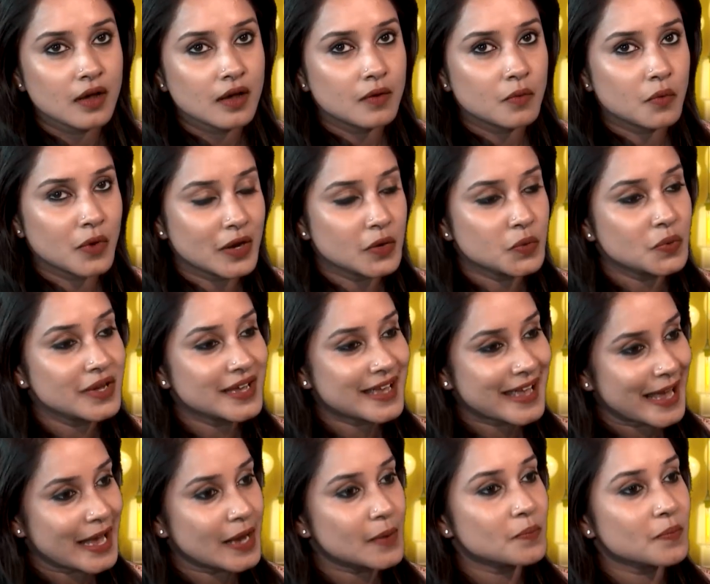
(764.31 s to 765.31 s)
when we
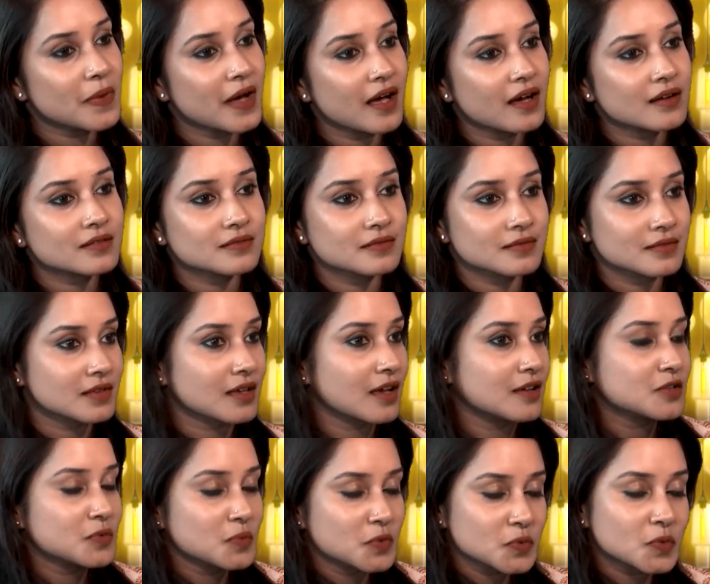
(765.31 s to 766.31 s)
came back
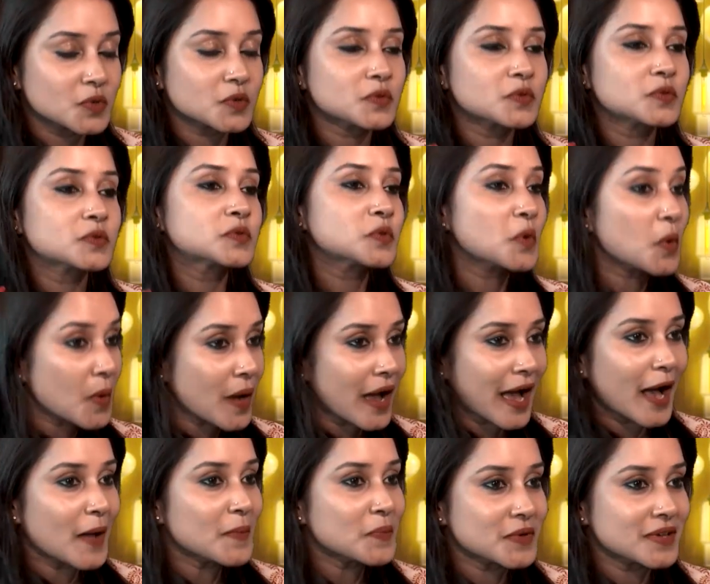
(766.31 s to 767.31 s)
customers were so
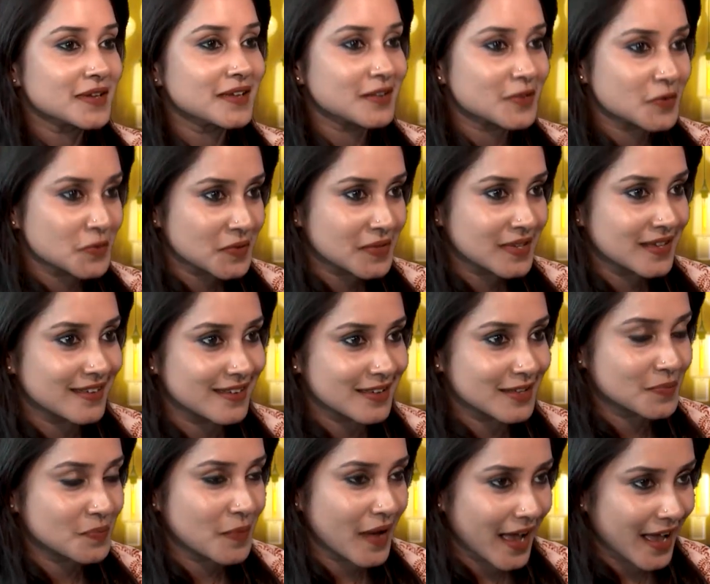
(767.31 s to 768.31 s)
happy to see
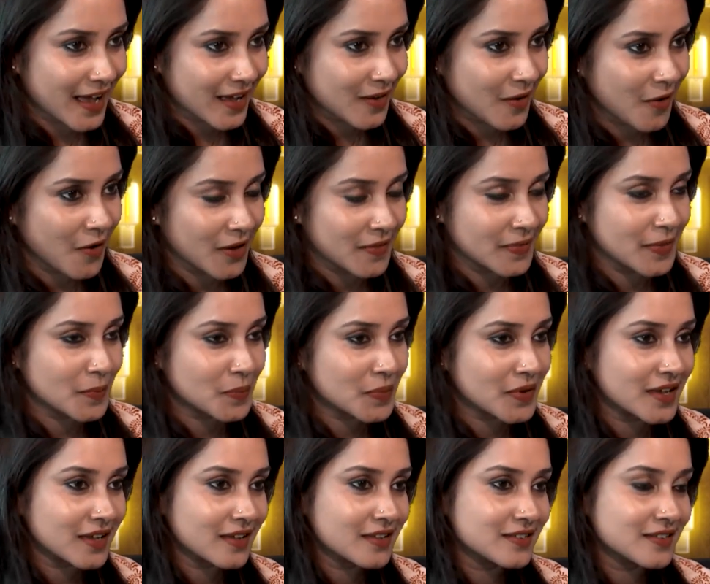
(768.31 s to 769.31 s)
us back on the
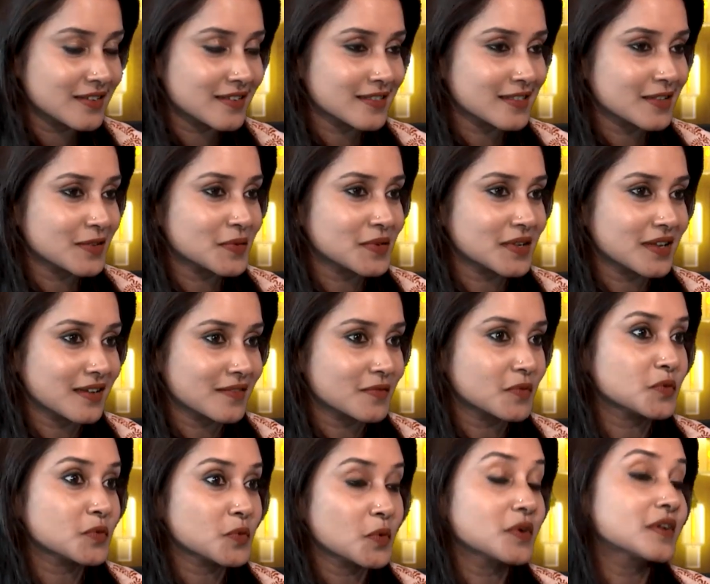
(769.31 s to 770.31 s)
page and they were like we're
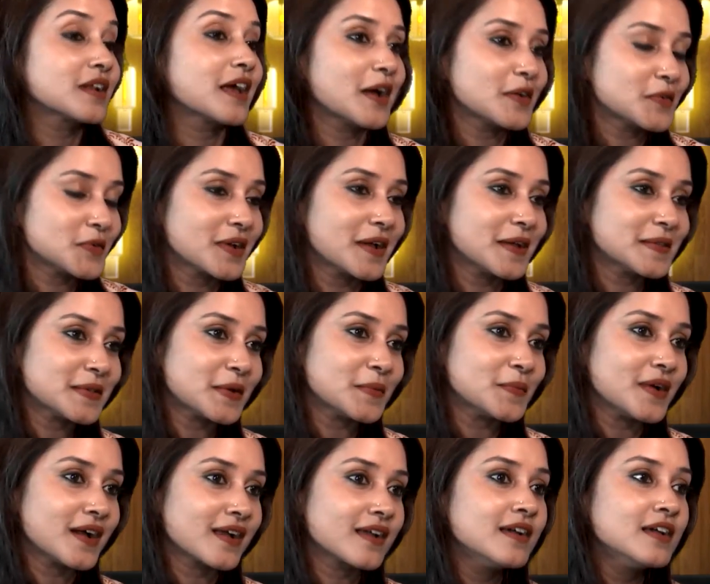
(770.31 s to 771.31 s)
so glad you guys are
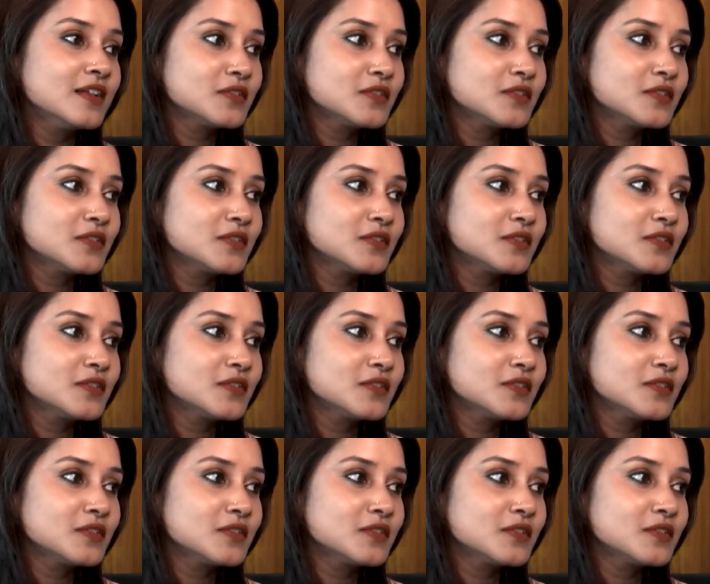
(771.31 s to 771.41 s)
back